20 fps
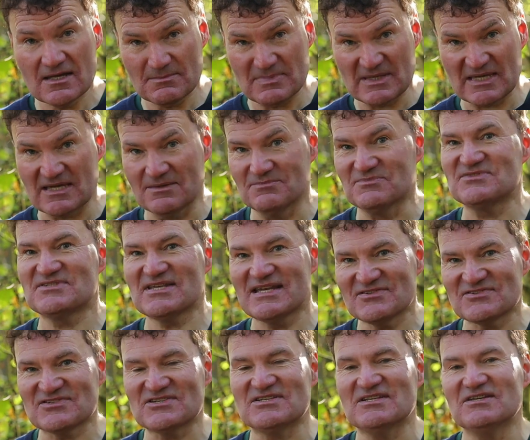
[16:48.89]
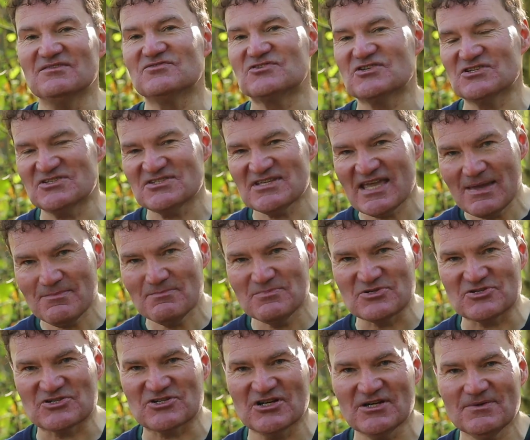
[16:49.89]
become sensitive to
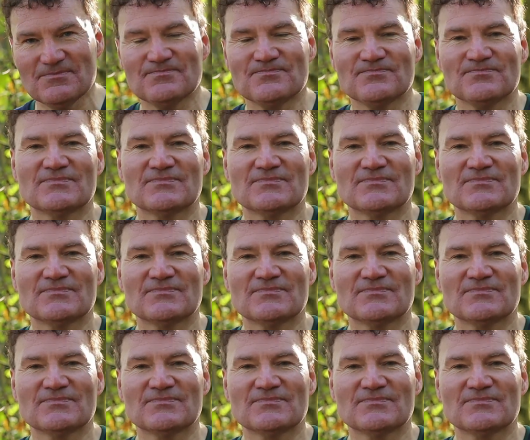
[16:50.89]
temperature,